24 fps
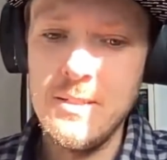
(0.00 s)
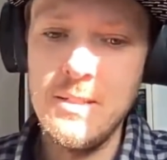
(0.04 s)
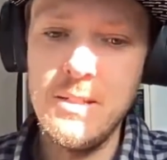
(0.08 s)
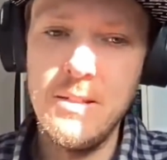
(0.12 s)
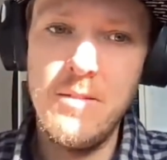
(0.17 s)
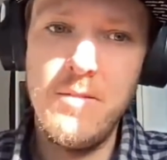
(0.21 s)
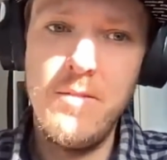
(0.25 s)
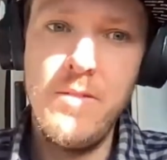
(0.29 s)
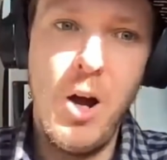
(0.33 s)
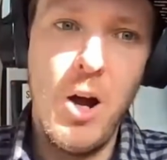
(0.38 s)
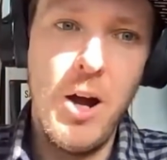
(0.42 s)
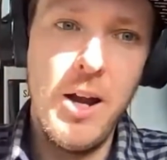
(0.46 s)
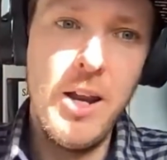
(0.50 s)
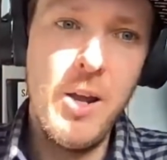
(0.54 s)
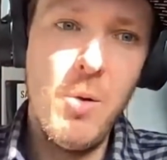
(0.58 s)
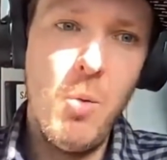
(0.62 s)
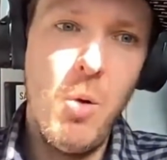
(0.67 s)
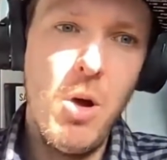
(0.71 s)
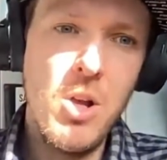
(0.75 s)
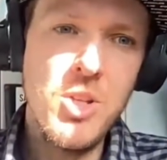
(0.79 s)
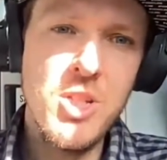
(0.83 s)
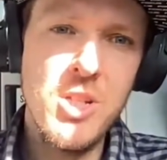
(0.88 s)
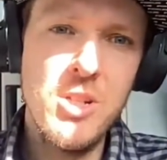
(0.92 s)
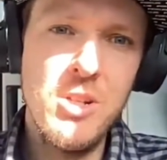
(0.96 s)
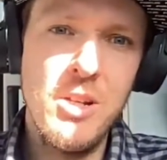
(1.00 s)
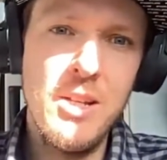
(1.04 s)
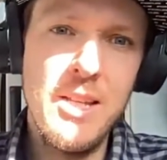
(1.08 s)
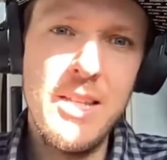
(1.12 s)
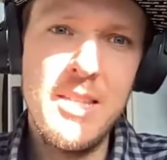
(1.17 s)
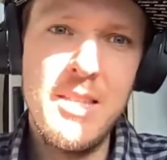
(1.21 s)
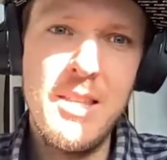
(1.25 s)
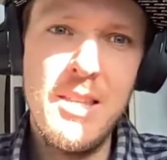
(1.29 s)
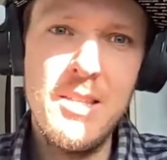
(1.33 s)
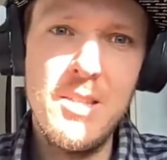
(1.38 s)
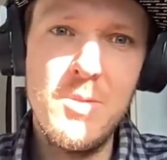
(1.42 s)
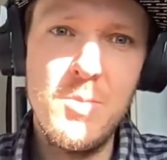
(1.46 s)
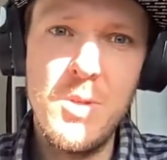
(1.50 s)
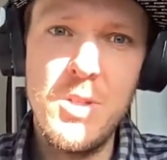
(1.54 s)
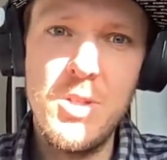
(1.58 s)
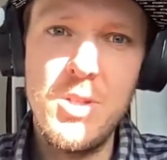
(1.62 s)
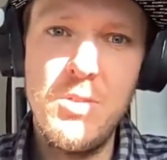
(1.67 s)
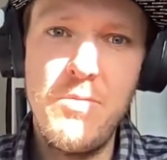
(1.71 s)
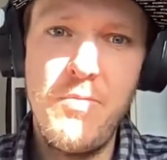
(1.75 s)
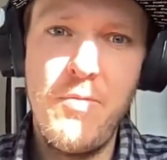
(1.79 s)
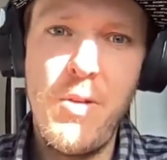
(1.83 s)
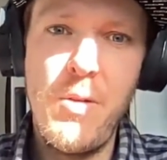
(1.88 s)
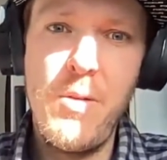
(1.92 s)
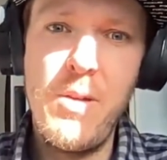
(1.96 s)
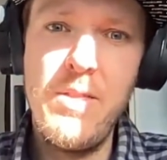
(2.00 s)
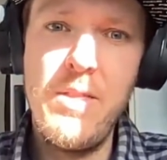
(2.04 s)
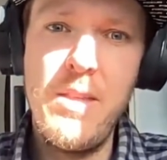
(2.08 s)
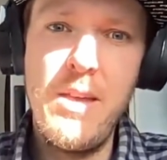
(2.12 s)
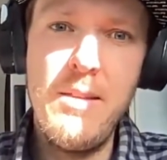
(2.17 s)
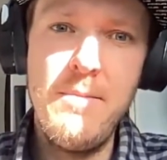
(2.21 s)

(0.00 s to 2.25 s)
You got any watching or listenings we should throw in there?